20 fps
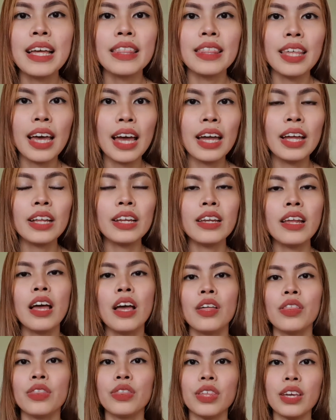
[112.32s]
Then
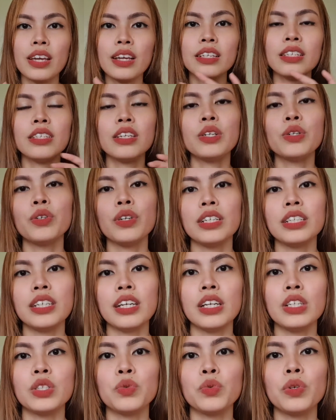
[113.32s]
these
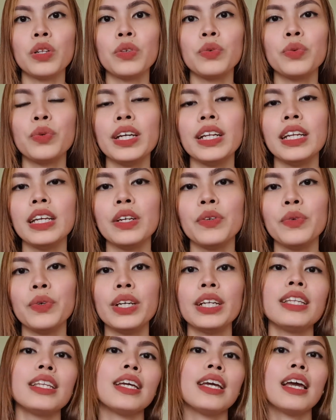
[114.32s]
ingredients will
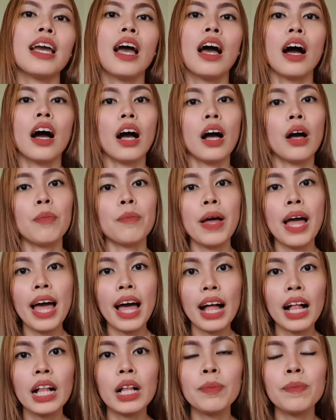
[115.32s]
really
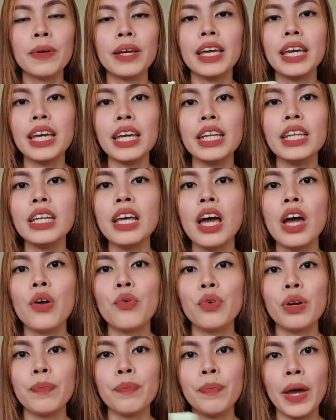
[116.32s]
help in
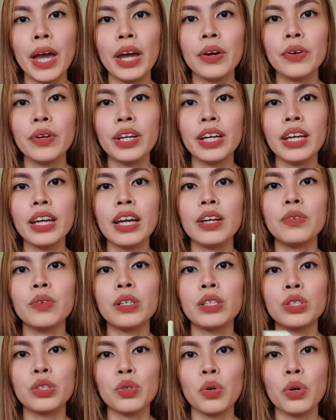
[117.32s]
repairing and
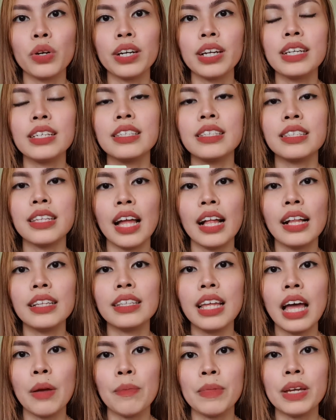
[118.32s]
restoring
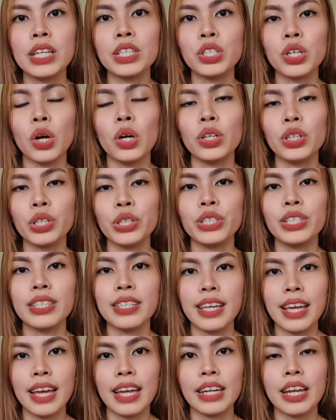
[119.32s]
cell damage on your
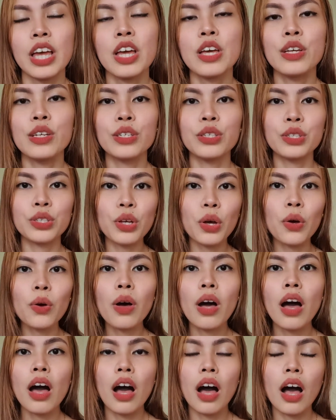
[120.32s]
skin.
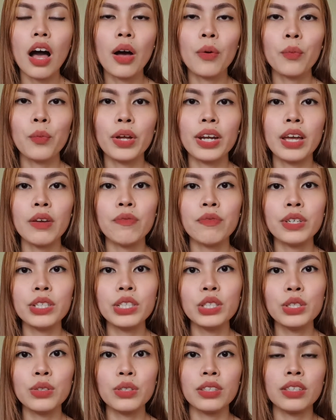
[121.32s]
So when I
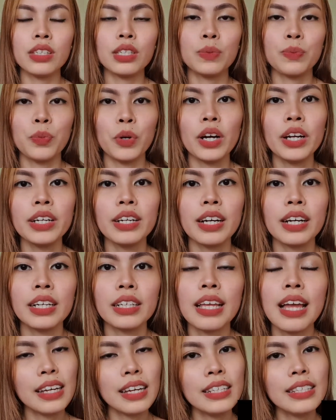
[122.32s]
first used this
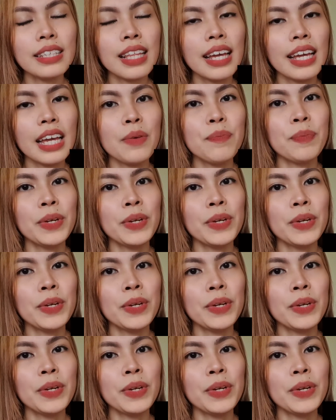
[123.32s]
product, it's like a